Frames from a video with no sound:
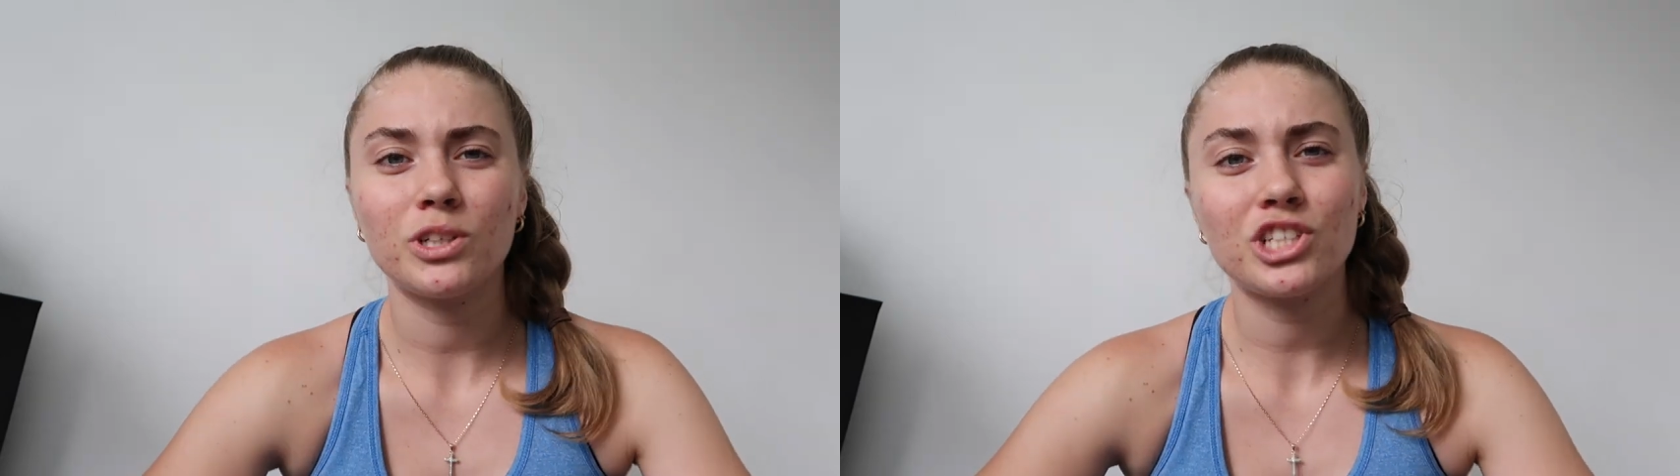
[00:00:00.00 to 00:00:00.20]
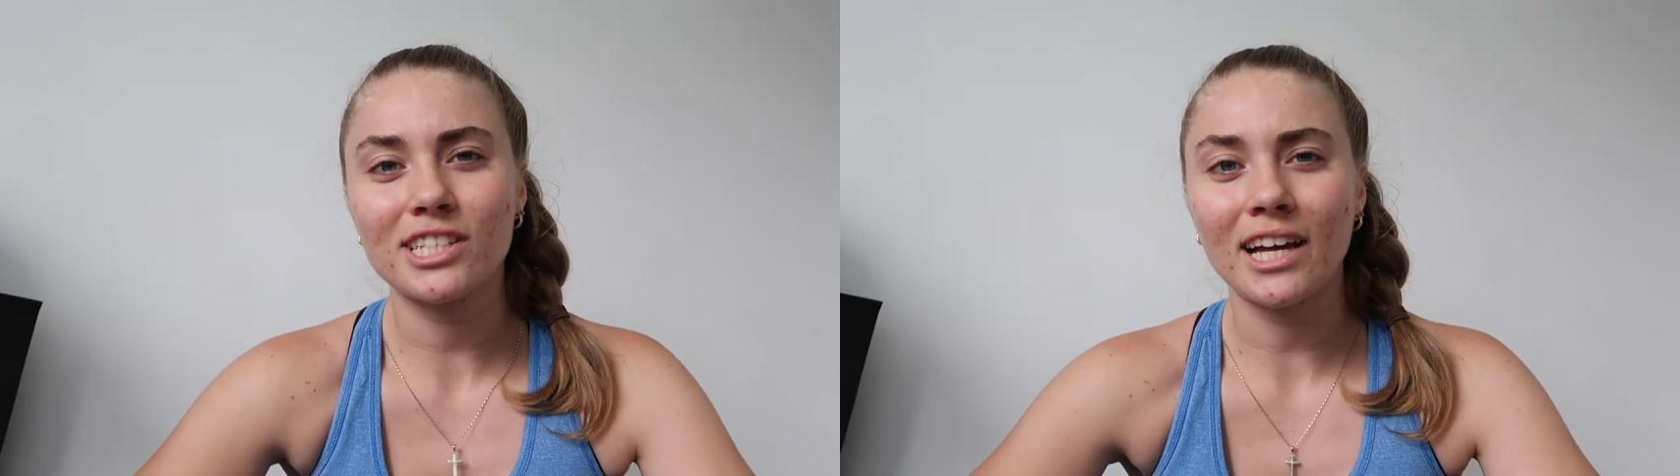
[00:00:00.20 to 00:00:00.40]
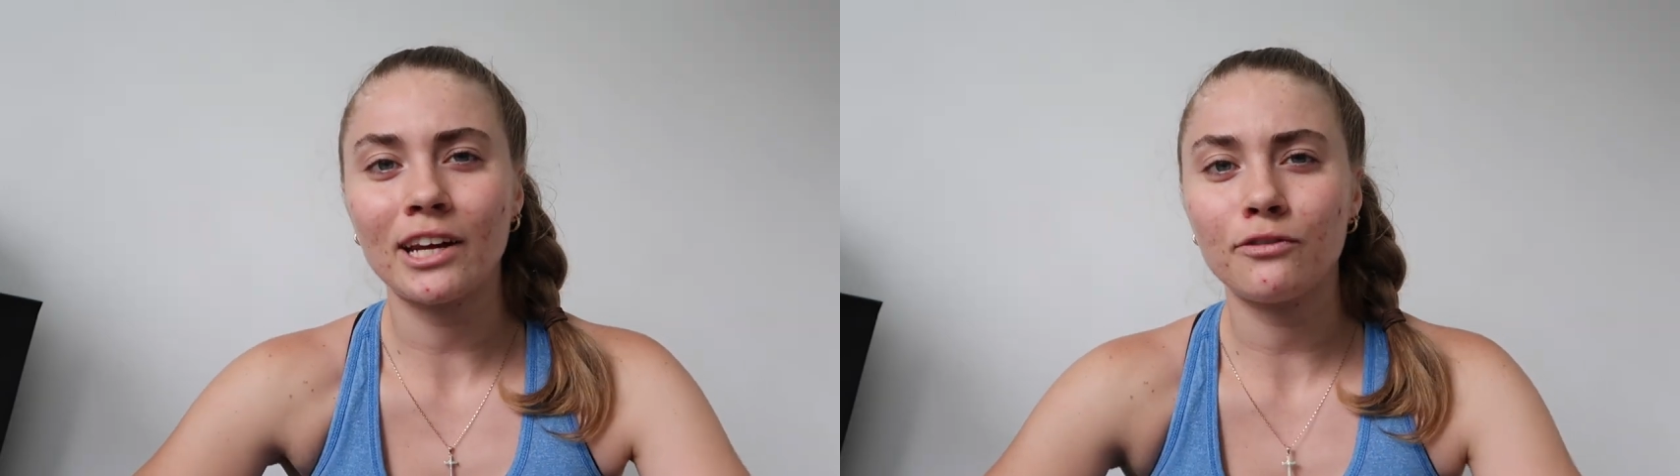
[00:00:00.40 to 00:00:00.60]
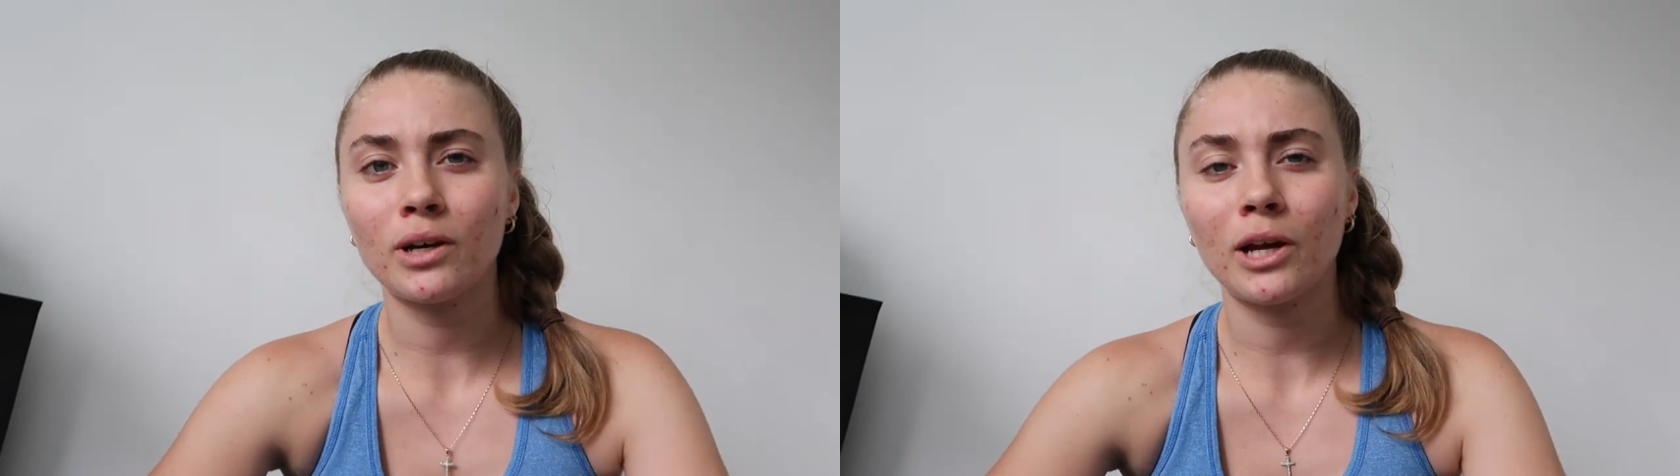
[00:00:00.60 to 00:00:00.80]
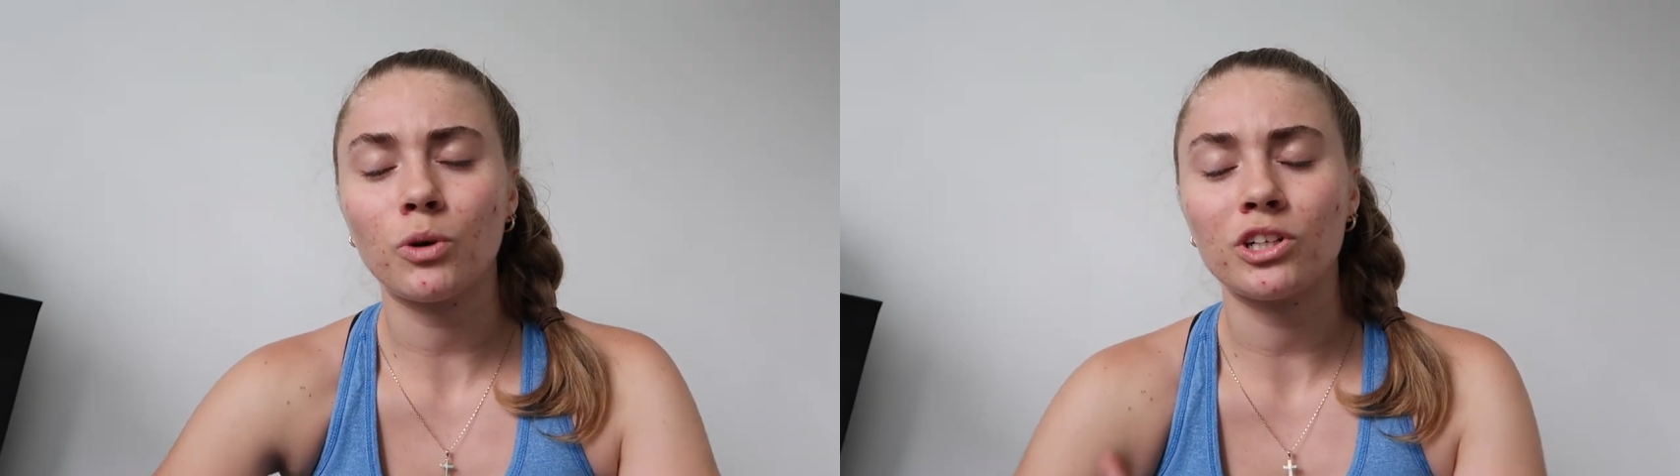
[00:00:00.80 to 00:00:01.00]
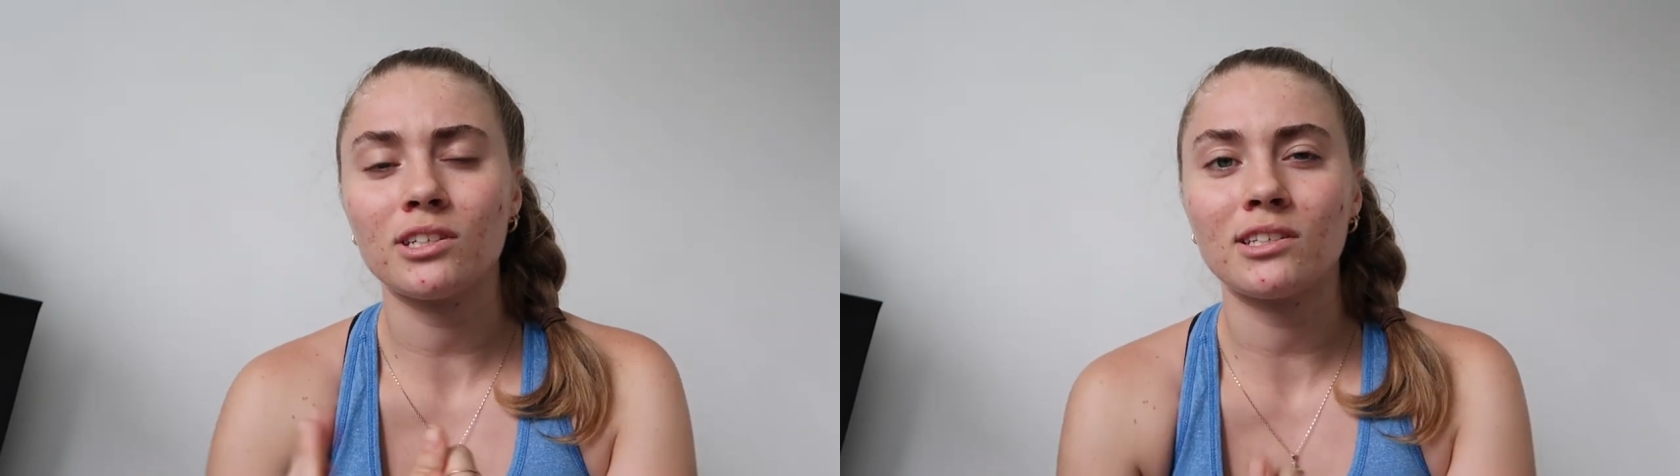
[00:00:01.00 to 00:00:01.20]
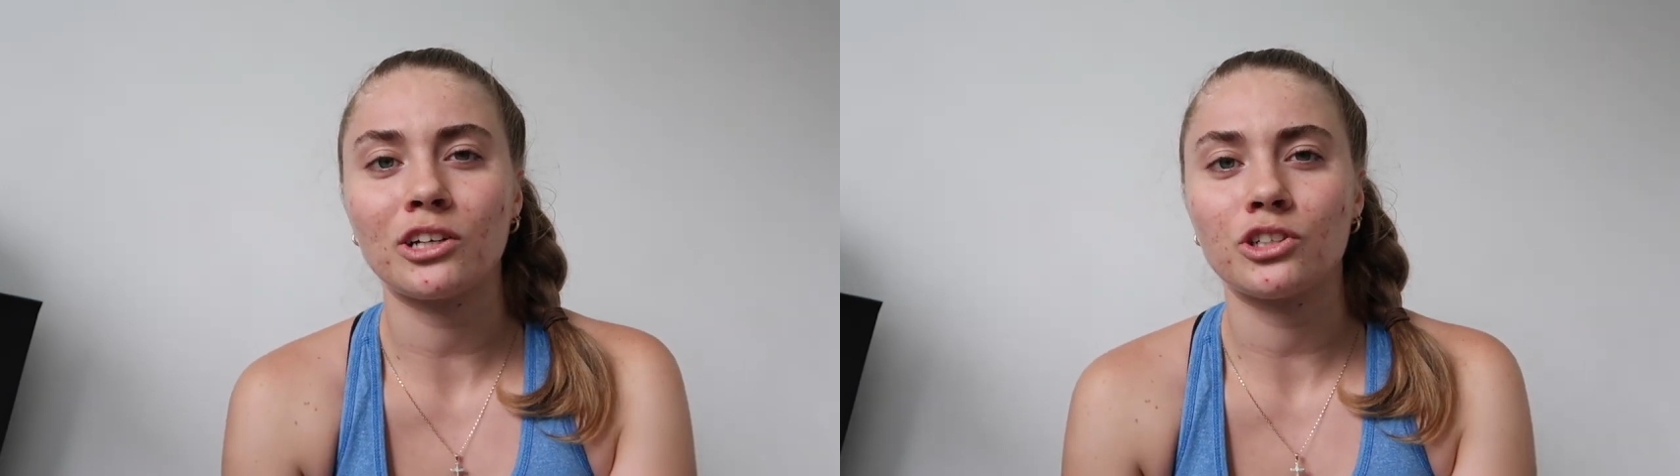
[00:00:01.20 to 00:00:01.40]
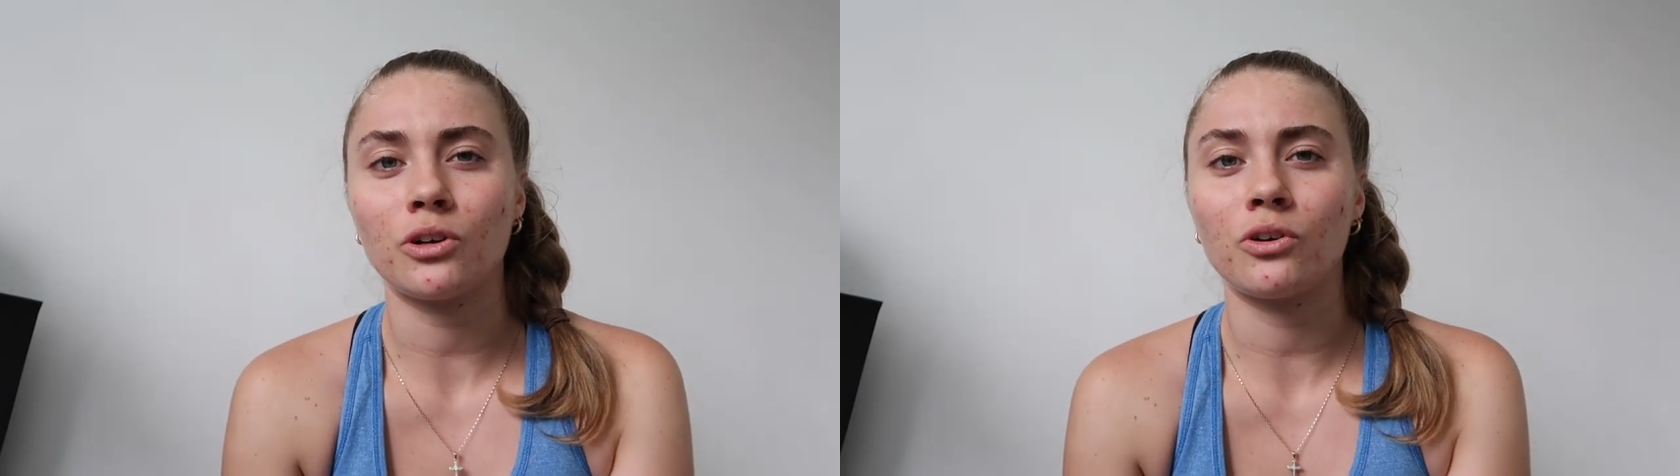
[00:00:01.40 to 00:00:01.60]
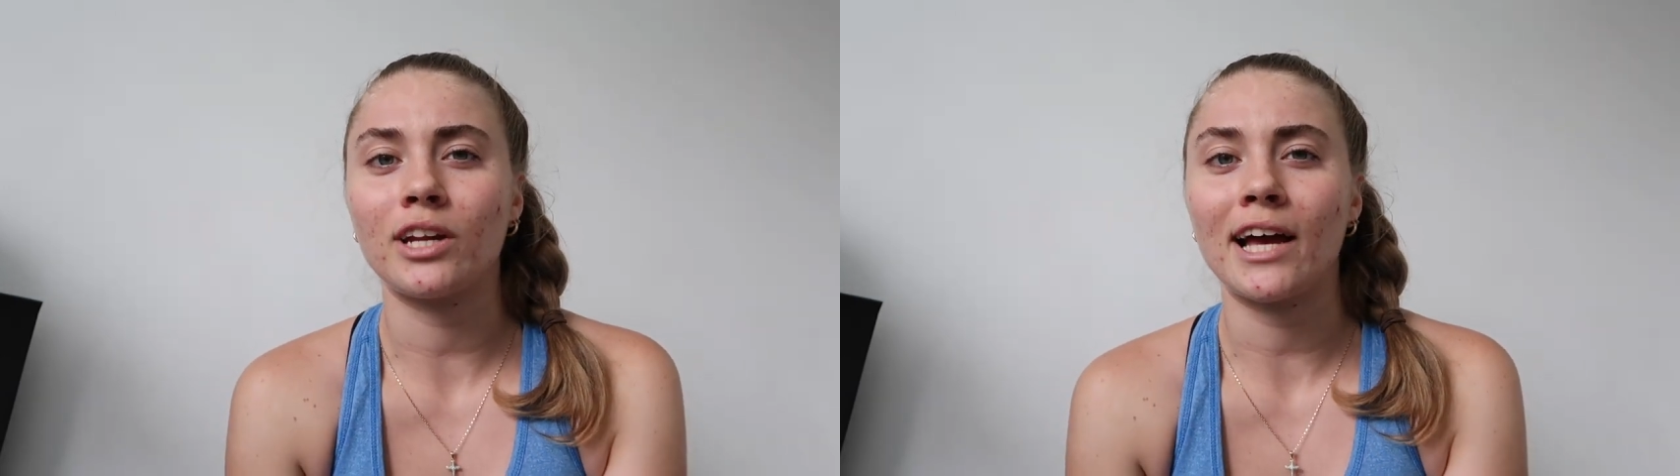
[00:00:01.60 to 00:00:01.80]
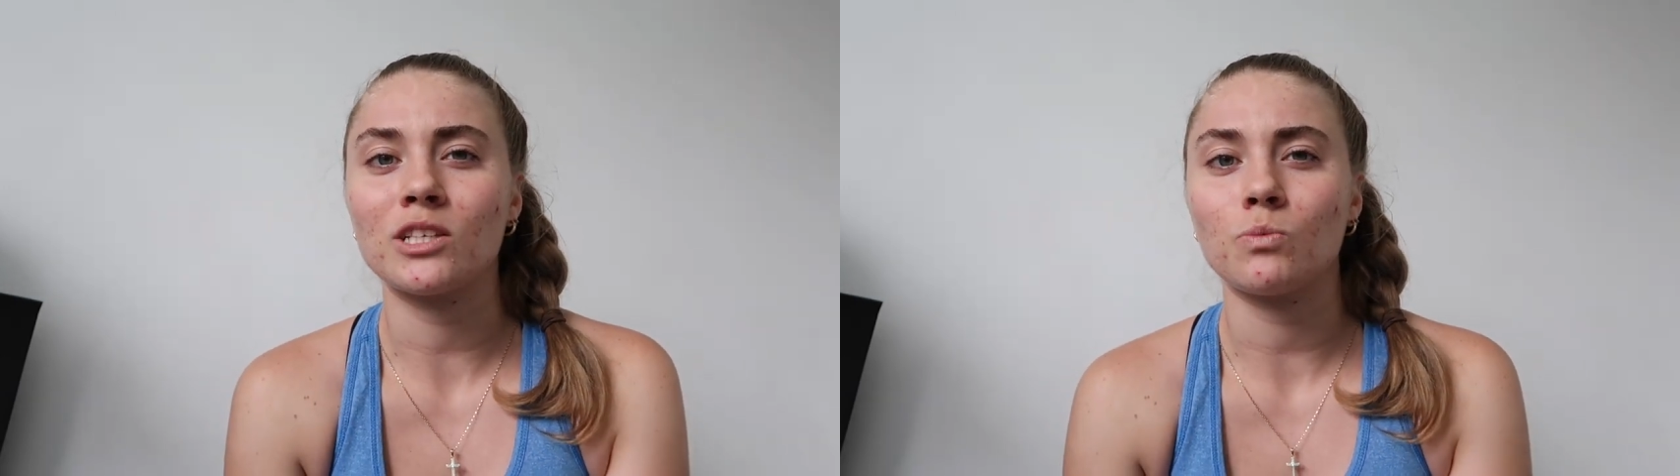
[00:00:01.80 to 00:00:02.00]
which is kind of what I wanted to touch
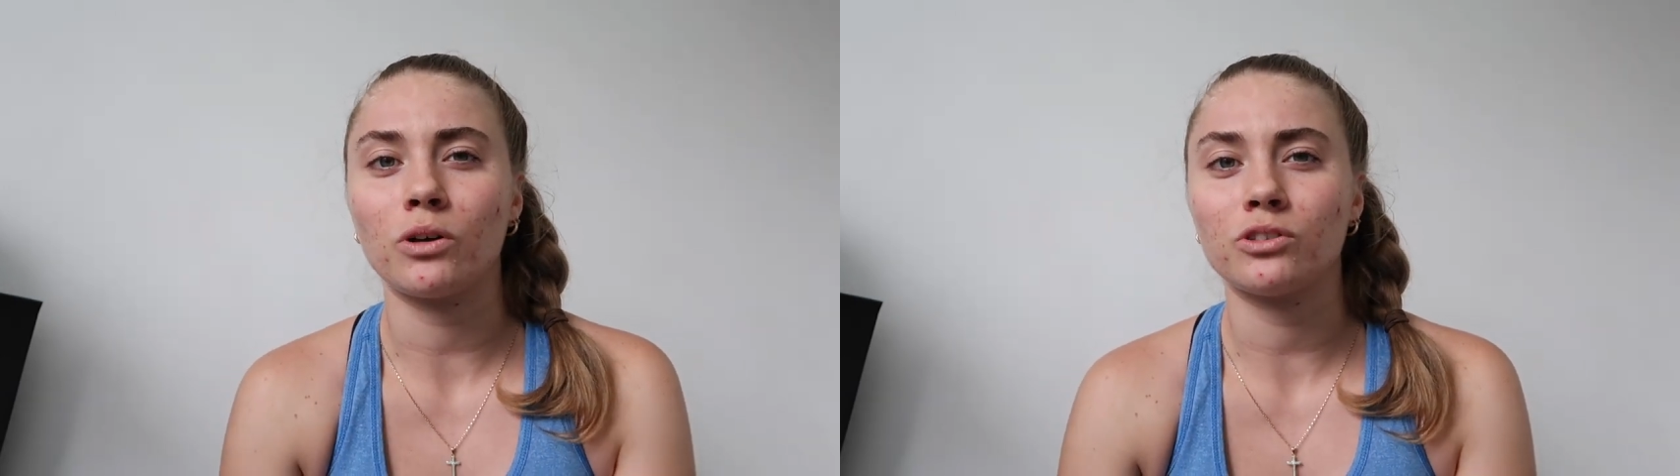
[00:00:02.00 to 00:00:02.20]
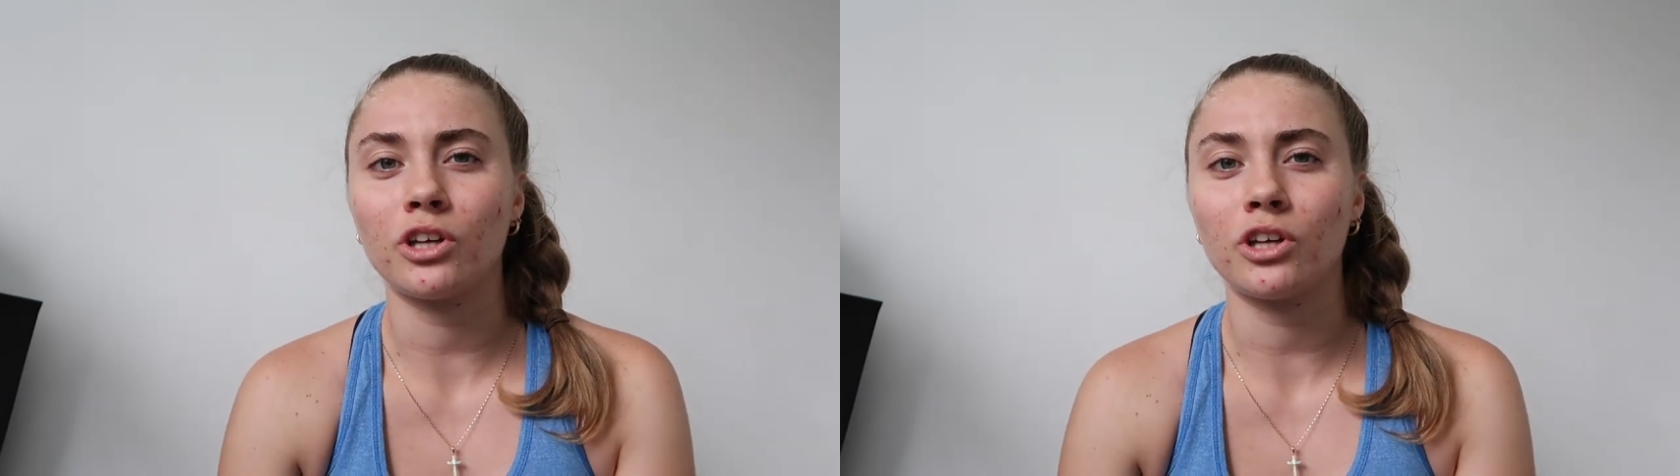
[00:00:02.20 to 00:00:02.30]
on as well.